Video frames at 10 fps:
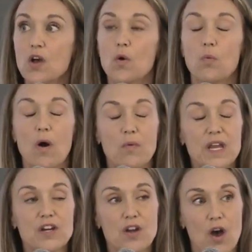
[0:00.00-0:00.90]
what
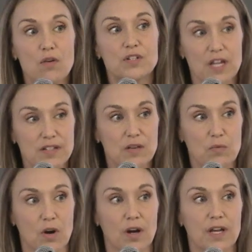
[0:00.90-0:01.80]
we know doesn't
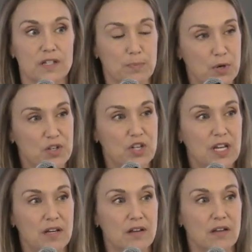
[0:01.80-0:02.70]
work is
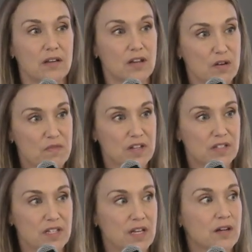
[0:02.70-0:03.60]
pushing,
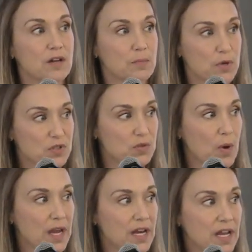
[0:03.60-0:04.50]
convincing,
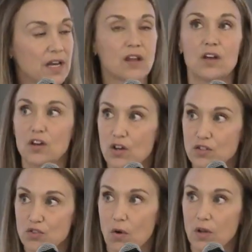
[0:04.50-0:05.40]
persuading,
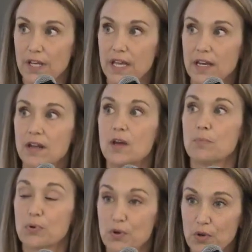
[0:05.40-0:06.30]
cajoling,
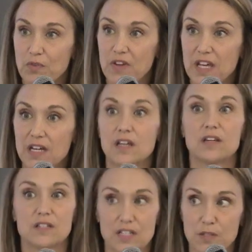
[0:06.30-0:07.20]
proving,
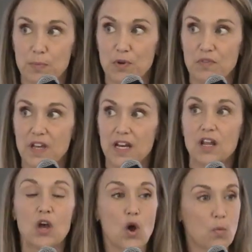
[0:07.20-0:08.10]

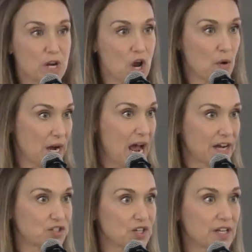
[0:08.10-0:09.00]
disproving. We know it
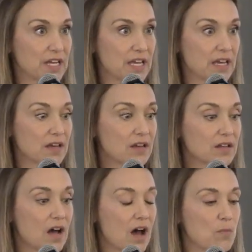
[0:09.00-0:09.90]
actually
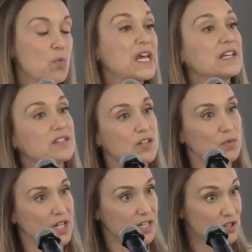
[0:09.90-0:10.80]
weakens the
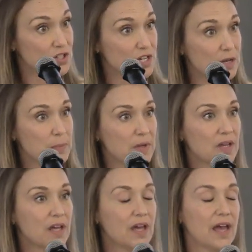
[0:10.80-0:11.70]
relationship,
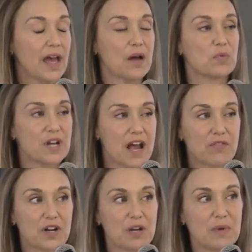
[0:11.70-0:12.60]
and we're
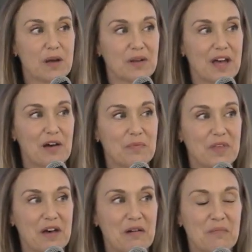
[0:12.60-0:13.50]
never going to be able to help
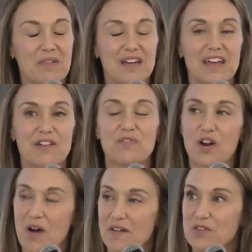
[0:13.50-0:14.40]
them if we
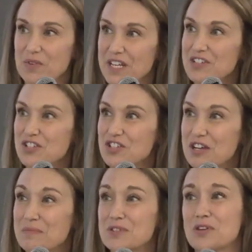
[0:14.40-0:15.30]
don't have the
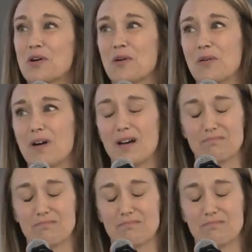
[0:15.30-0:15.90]
relationship. So